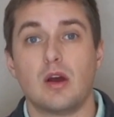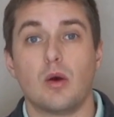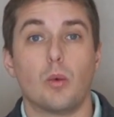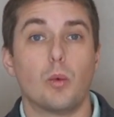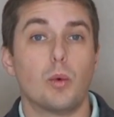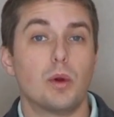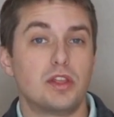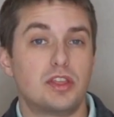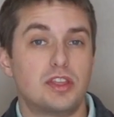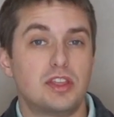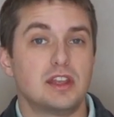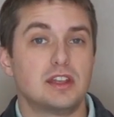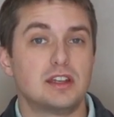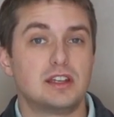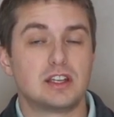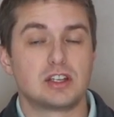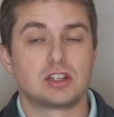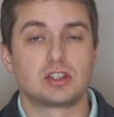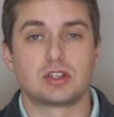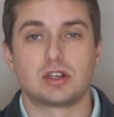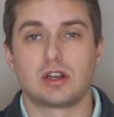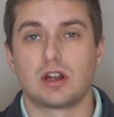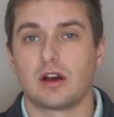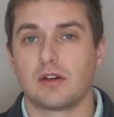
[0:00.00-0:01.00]
with the
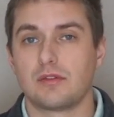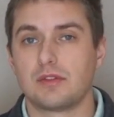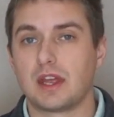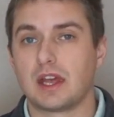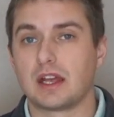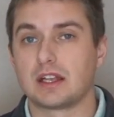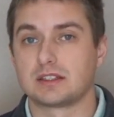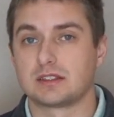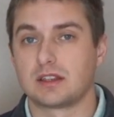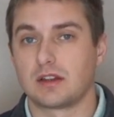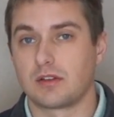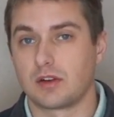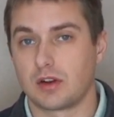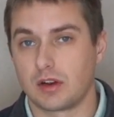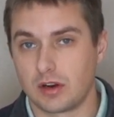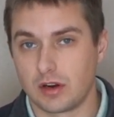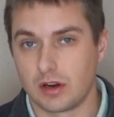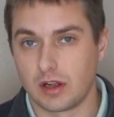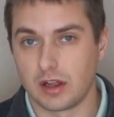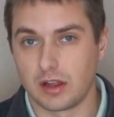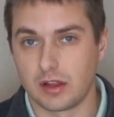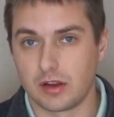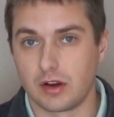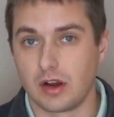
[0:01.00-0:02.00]
addition of that
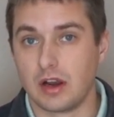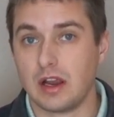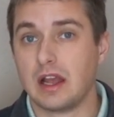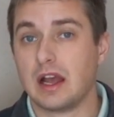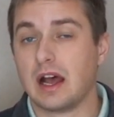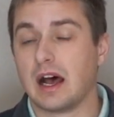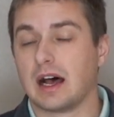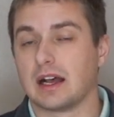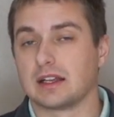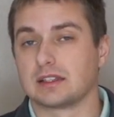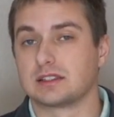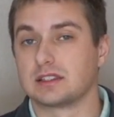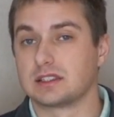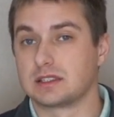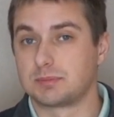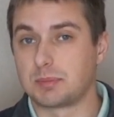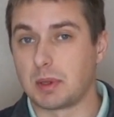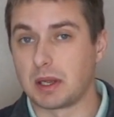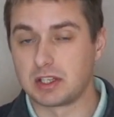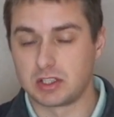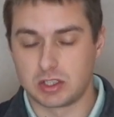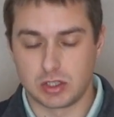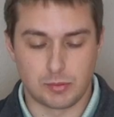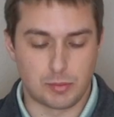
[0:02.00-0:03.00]
$700
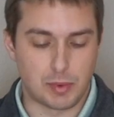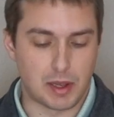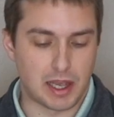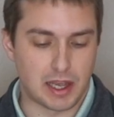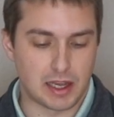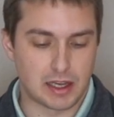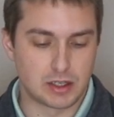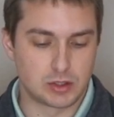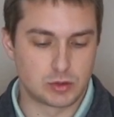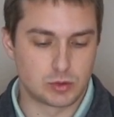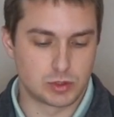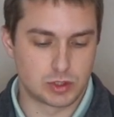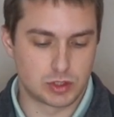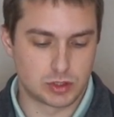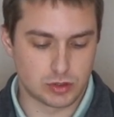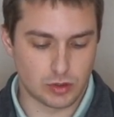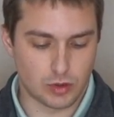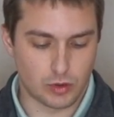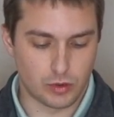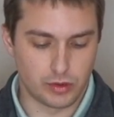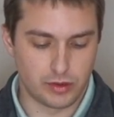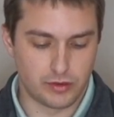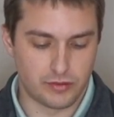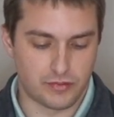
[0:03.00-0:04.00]
suspension package, which is
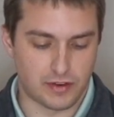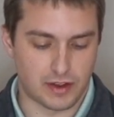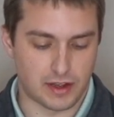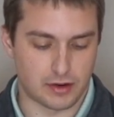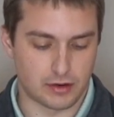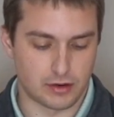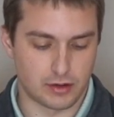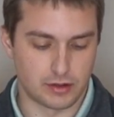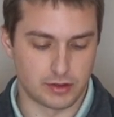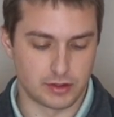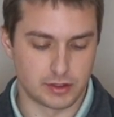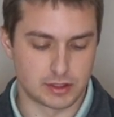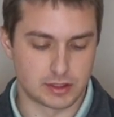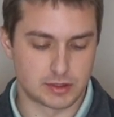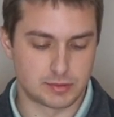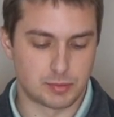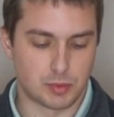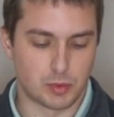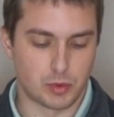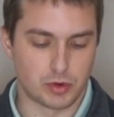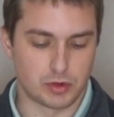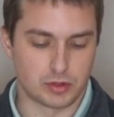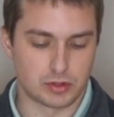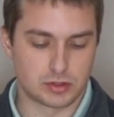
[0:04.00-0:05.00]
only found on the
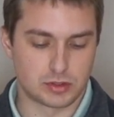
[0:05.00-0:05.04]
sport.